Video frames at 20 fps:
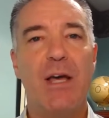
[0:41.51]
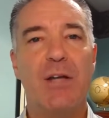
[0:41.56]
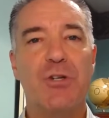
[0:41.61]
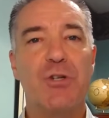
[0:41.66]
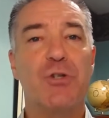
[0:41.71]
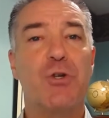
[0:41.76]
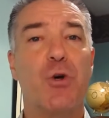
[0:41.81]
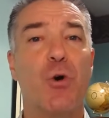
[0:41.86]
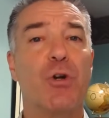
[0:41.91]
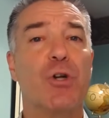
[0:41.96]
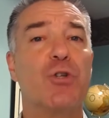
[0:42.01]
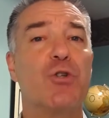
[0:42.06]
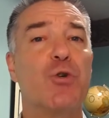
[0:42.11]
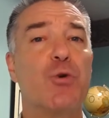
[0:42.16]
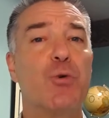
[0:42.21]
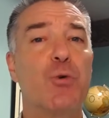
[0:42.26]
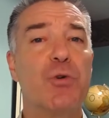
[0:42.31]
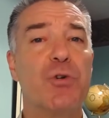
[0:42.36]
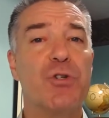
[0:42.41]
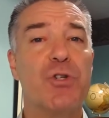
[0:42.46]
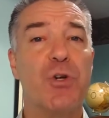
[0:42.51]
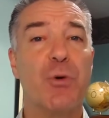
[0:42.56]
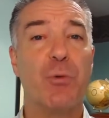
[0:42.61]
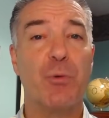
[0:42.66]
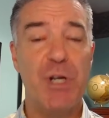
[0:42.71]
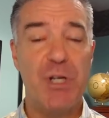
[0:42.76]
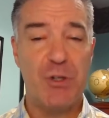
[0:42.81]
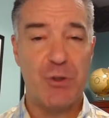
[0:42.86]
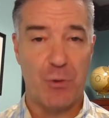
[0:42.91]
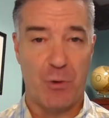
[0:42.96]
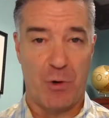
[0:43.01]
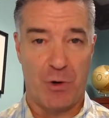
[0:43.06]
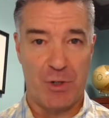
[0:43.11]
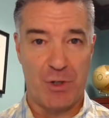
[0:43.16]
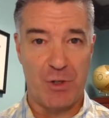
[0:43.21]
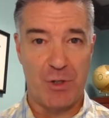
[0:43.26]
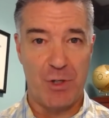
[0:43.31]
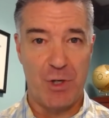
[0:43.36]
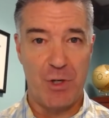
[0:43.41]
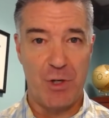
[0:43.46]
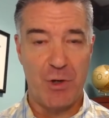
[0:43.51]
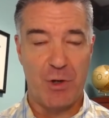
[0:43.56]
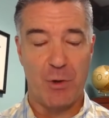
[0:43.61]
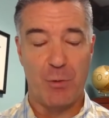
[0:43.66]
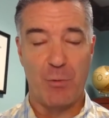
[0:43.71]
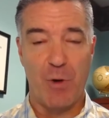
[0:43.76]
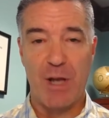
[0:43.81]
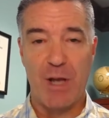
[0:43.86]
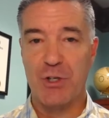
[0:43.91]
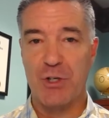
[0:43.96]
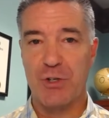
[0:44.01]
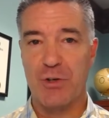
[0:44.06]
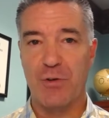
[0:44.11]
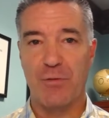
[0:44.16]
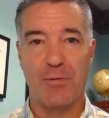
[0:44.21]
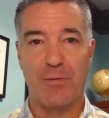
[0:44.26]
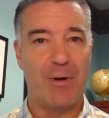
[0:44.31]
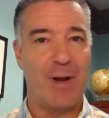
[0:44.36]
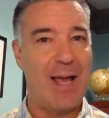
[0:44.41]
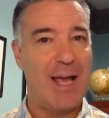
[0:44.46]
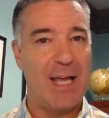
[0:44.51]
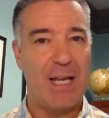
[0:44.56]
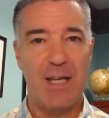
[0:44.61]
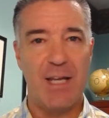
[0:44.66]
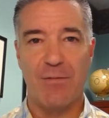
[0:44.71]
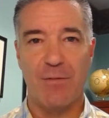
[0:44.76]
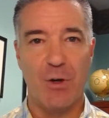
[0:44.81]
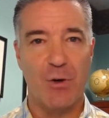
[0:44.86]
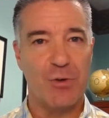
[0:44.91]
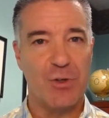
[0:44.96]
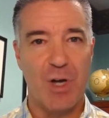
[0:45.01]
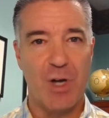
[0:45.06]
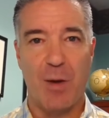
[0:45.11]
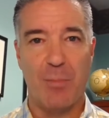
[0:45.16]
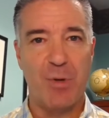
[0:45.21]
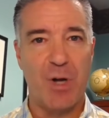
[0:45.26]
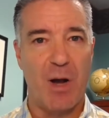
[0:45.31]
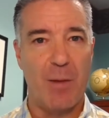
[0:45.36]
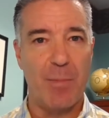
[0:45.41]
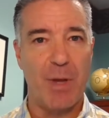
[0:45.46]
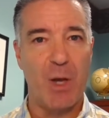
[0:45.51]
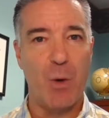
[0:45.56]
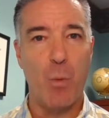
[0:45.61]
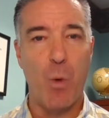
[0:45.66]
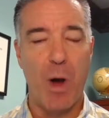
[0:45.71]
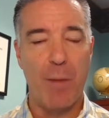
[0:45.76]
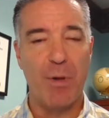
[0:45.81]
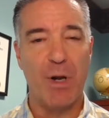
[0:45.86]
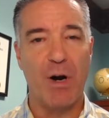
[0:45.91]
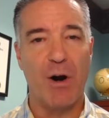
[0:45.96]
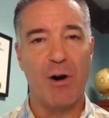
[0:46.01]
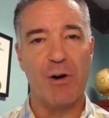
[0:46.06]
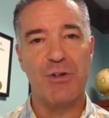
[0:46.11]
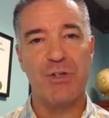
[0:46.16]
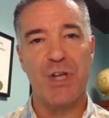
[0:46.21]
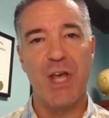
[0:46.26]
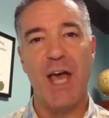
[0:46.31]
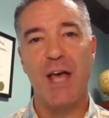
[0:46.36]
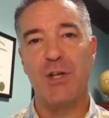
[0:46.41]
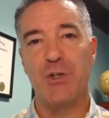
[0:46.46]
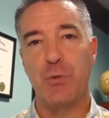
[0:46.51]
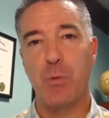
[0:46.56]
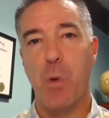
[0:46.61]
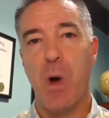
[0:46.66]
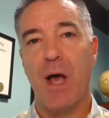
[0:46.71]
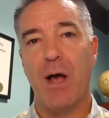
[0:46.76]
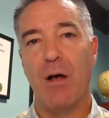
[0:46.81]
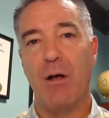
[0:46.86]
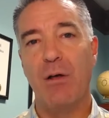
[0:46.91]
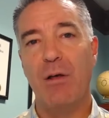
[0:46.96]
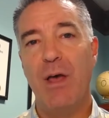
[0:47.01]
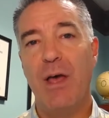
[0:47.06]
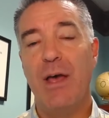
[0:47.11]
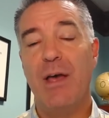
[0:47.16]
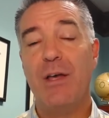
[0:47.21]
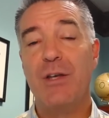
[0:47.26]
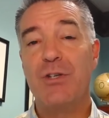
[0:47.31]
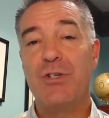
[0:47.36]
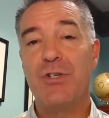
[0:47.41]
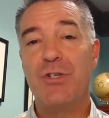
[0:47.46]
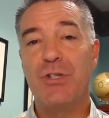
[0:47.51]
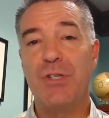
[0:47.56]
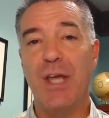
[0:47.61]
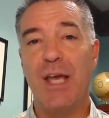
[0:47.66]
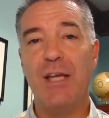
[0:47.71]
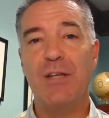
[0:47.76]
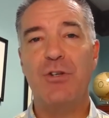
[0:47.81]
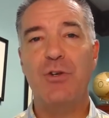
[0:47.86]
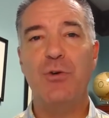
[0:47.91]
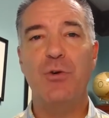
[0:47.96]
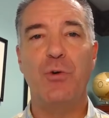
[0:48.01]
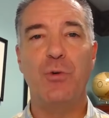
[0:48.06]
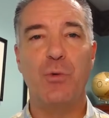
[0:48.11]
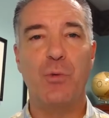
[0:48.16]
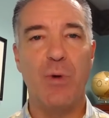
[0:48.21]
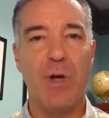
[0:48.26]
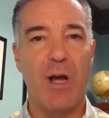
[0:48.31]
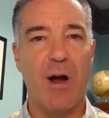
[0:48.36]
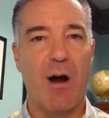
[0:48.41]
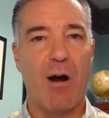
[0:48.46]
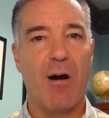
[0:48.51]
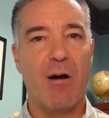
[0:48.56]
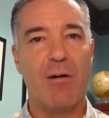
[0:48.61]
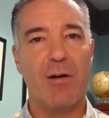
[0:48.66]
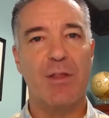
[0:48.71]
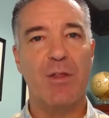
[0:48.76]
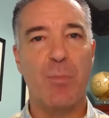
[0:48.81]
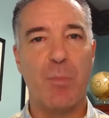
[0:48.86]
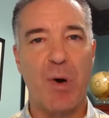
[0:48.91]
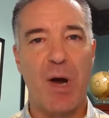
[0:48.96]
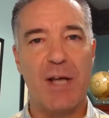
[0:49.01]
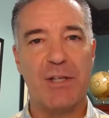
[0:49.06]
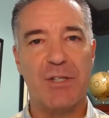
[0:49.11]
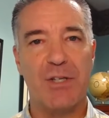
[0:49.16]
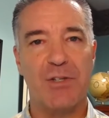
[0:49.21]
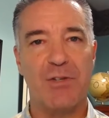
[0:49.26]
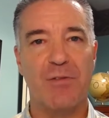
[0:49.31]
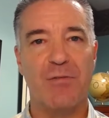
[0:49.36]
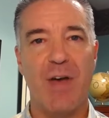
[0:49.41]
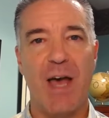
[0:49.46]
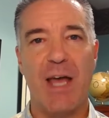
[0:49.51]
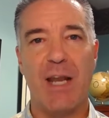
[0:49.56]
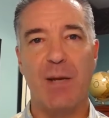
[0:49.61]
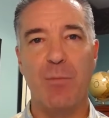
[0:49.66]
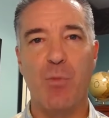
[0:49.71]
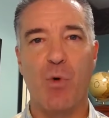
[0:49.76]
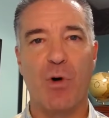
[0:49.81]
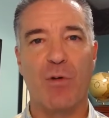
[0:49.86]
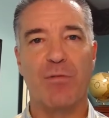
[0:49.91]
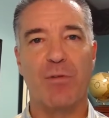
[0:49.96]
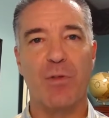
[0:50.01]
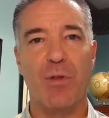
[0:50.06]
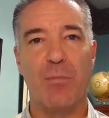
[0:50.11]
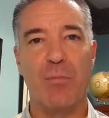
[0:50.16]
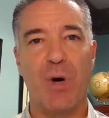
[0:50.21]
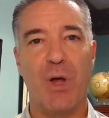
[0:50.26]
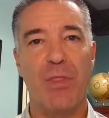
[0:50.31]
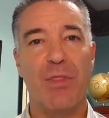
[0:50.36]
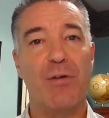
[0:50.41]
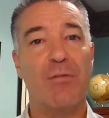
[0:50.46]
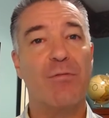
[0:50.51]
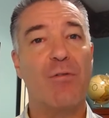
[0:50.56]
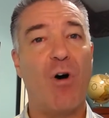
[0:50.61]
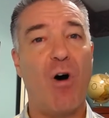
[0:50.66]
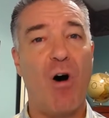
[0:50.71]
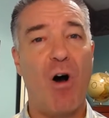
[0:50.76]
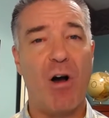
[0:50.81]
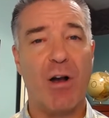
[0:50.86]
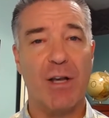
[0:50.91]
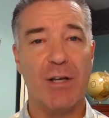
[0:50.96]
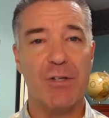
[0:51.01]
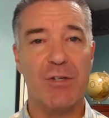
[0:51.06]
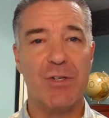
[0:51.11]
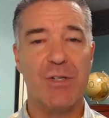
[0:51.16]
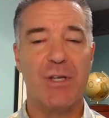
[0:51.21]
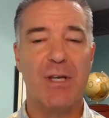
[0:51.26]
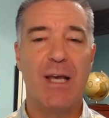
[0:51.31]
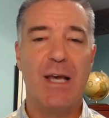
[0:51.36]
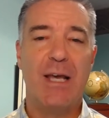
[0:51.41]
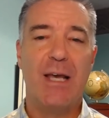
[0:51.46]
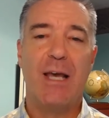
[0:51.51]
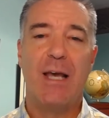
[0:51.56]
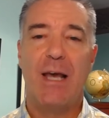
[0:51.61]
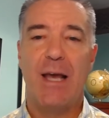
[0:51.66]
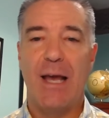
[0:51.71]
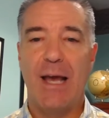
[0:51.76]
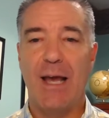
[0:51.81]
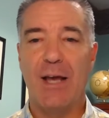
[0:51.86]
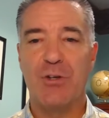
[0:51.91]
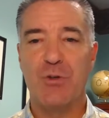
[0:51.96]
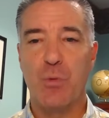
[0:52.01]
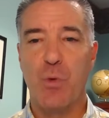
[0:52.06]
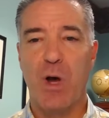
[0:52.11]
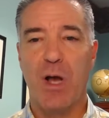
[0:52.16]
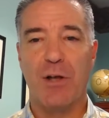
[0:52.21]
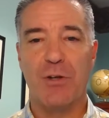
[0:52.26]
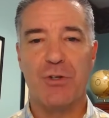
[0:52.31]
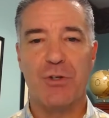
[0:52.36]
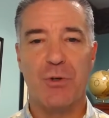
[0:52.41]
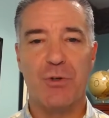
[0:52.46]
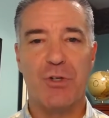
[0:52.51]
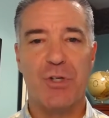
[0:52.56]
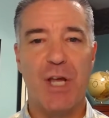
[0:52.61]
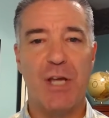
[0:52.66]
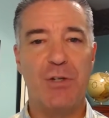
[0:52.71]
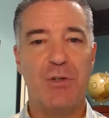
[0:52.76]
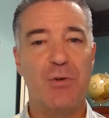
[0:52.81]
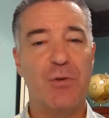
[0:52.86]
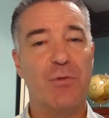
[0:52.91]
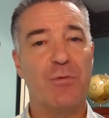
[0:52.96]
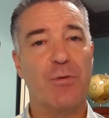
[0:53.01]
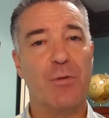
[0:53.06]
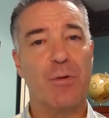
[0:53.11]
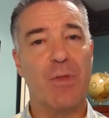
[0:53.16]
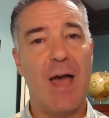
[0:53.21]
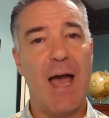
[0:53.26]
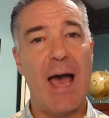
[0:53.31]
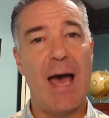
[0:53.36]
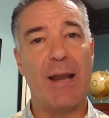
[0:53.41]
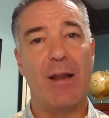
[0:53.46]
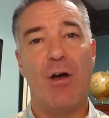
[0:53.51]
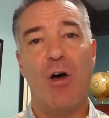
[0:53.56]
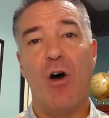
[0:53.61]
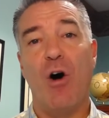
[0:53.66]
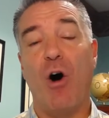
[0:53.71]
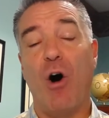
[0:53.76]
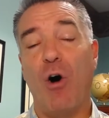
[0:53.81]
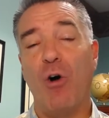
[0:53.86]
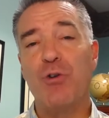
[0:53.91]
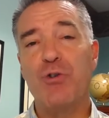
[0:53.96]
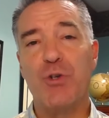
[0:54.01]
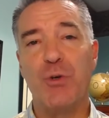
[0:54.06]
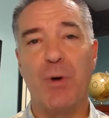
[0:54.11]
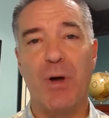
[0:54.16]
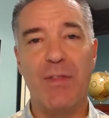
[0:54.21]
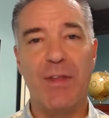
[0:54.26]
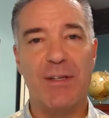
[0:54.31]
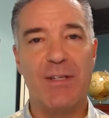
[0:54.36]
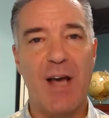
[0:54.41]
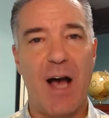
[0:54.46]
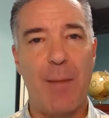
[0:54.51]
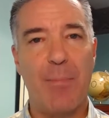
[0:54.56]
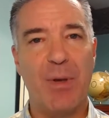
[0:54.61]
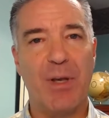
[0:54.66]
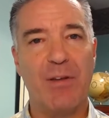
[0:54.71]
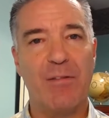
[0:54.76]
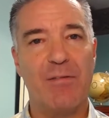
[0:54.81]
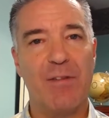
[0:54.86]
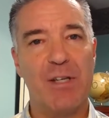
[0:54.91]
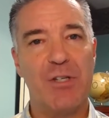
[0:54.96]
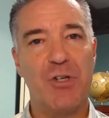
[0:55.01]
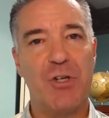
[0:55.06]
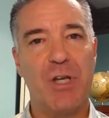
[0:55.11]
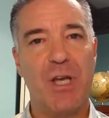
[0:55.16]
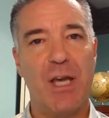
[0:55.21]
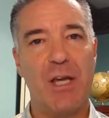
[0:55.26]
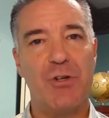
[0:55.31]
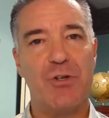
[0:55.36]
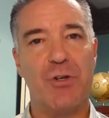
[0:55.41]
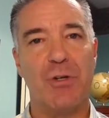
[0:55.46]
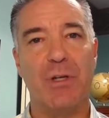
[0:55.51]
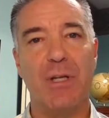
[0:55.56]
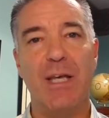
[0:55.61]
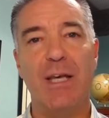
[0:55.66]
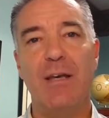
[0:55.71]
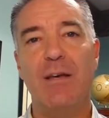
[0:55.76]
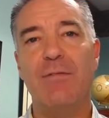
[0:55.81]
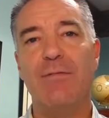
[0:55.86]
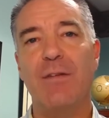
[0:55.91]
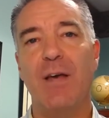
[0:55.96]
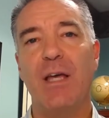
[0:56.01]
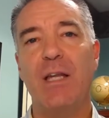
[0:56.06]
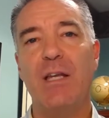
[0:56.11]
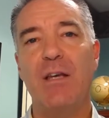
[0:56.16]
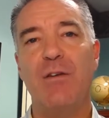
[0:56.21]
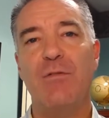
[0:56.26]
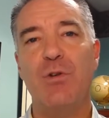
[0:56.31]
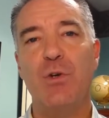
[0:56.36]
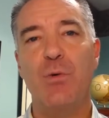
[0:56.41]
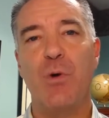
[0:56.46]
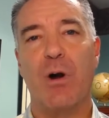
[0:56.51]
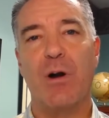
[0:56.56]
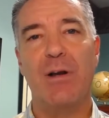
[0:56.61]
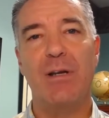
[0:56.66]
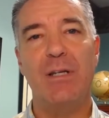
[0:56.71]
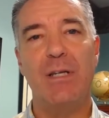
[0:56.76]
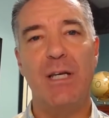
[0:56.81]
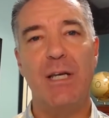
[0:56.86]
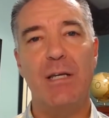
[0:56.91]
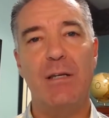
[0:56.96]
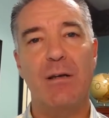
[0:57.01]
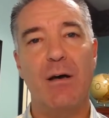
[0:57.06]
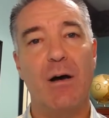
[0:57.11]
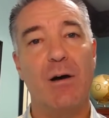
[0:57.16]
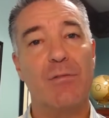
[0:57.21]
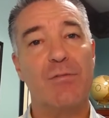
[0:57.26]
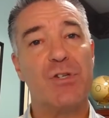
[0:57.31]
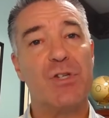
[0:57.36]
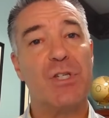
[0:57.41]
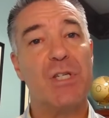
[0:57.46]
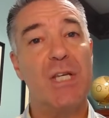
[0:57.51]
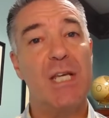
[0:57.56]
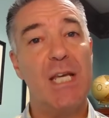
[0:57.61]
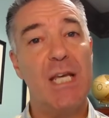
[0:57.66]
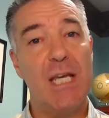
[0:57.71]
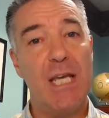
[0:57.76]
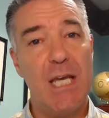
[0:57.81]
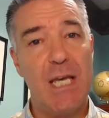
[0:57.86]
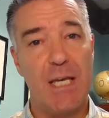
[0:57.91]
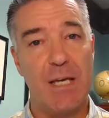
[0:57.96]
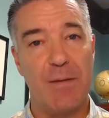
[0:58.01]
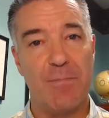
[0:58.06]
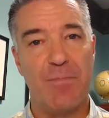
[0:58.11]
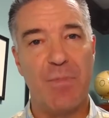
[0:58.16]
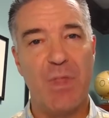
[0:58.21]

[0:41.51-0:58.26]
Just go to Tools and Resources, and you can register for any of those upcoming webinars as well. Stay tuned. We are in the process of adding more for the month of August as well, so stay tuned for that. Also, on the topic of education, if any of you are in need of CE,